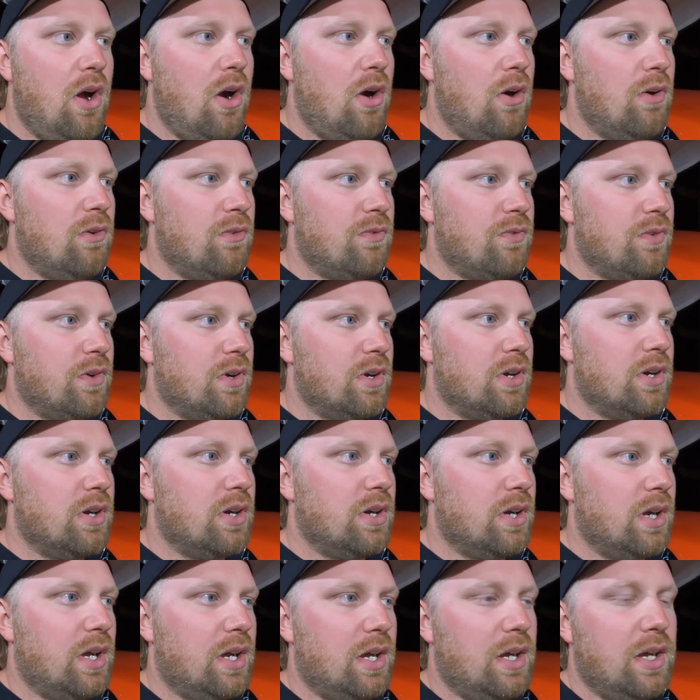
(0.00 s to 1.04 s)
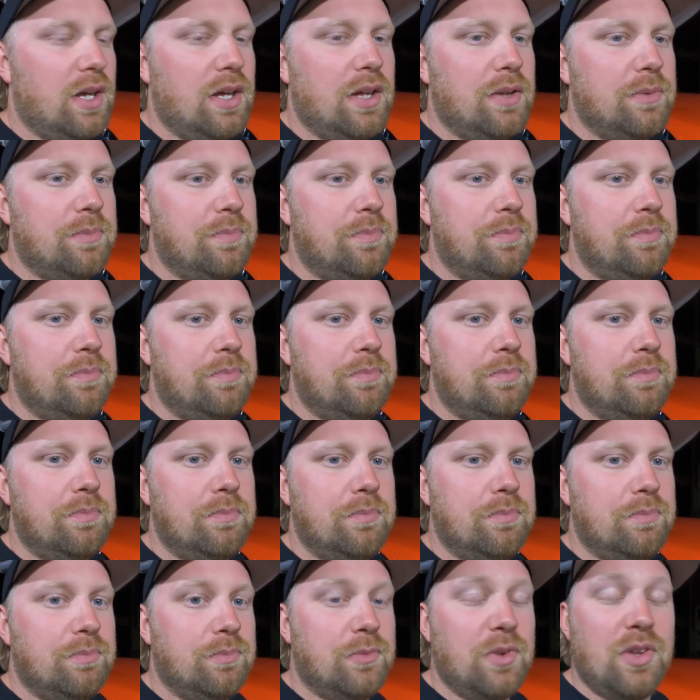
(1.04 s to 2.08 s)
over
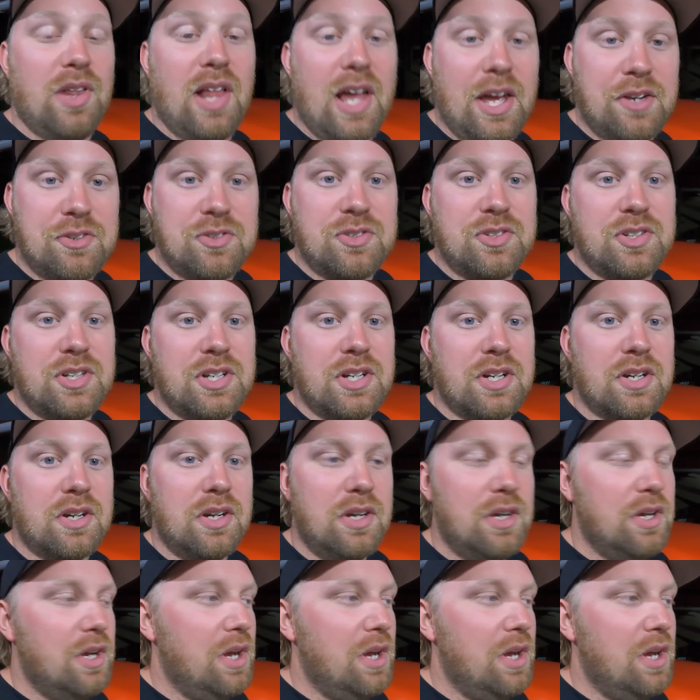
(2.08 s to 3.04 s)
the last year.